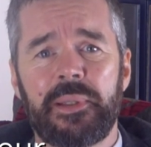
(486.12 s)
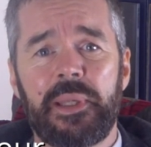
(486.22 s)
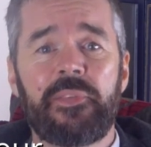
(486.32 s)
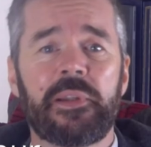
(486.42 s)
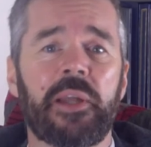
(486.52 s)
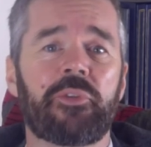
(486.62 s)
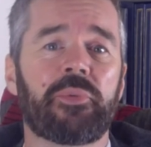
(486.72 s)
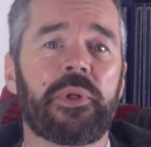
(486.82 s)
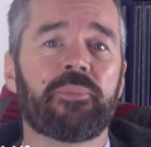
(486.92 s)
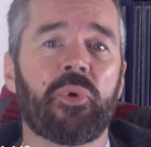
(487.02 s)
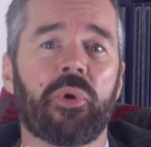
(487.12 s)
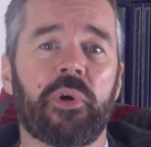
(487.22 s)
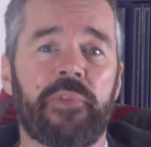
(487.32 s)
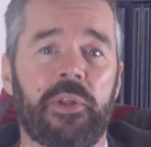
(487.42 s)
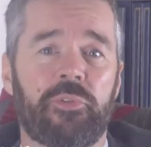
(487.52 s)
If you'd like to read more
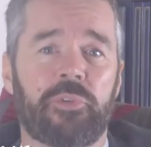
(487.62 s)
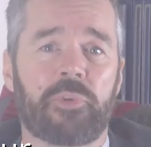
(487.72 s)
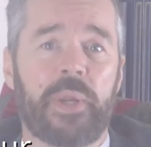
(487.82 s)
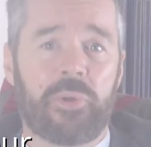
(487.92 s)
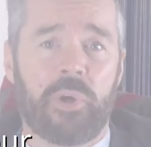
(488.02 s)
of this great